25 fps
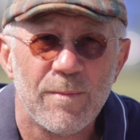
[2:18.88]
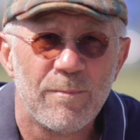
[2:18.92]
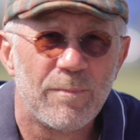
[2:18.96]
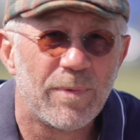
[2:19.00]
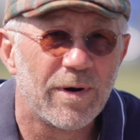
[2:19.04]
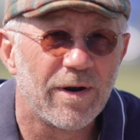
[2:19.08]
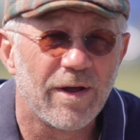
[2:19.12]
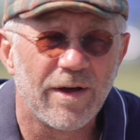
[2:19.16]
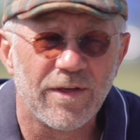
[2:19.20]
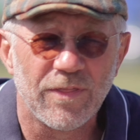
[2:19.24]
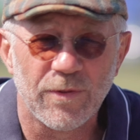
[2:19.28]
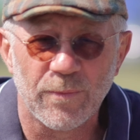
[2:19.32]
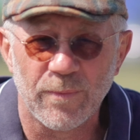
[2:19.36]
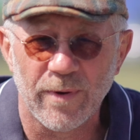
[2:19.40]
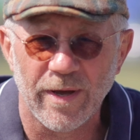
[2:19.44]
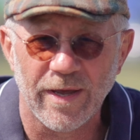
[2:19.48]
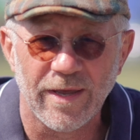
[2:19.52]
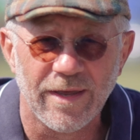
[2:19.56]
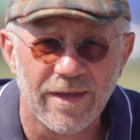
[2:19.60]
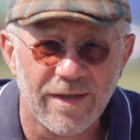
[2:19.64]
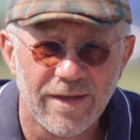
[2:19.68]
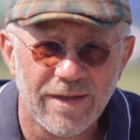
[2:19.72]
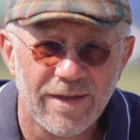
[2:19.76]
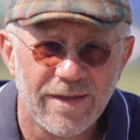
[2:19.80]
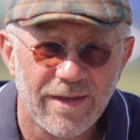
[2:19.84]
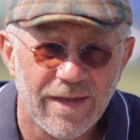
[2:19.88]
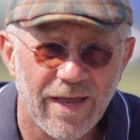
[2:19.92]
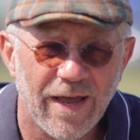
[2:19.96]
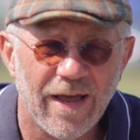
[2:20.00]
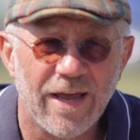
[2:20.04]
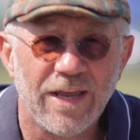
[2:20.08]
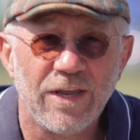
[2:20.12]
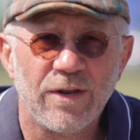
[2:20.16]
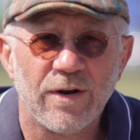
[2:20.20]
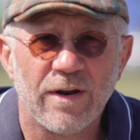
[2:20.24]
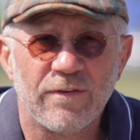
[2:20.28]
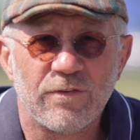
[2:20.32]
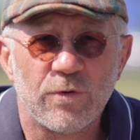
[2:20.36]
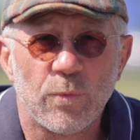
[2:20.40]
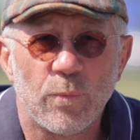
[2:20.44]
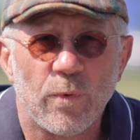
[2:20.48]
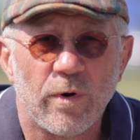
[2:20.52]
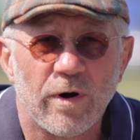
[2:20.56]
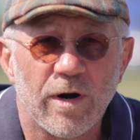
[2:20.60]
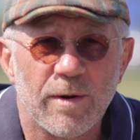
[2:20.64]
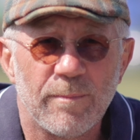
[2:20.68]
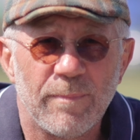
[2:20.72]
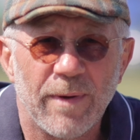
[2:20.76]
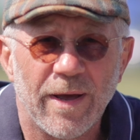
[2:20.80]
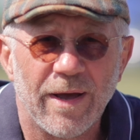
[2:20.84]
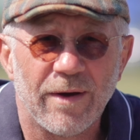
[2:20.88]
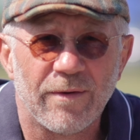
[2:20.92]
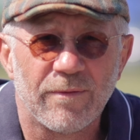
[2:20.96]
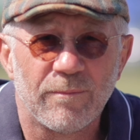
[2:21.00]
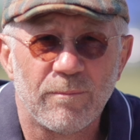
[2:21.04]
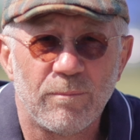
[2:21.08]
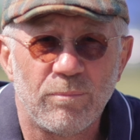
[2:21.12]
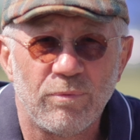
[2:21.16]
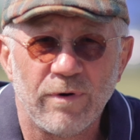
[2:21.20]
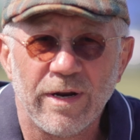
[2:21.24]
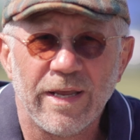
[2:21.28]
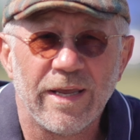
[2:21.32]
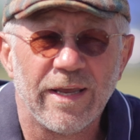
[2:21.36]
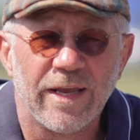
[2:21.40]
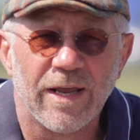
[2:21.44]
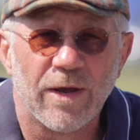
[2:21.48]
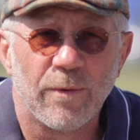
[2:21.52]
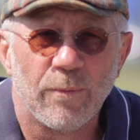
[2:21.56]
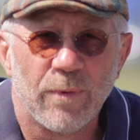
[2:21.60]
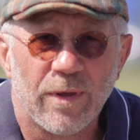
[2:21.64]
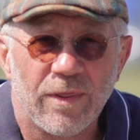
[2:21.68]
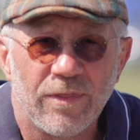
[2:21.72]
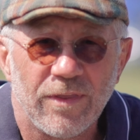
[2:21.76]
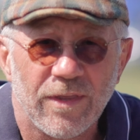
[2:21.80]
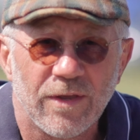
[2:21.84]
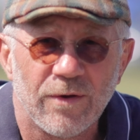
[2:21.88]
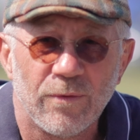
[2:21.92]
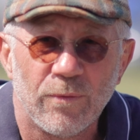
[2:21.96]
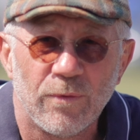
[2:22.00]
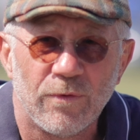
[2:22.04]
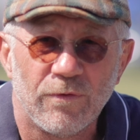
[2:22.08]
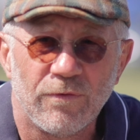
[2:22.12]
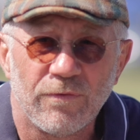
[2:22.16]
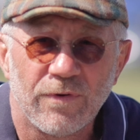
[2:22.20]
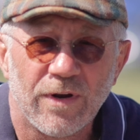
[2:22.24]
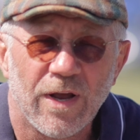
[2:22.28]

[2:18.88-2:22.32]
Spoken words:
But either way, you don't have to worry about bringing it with you or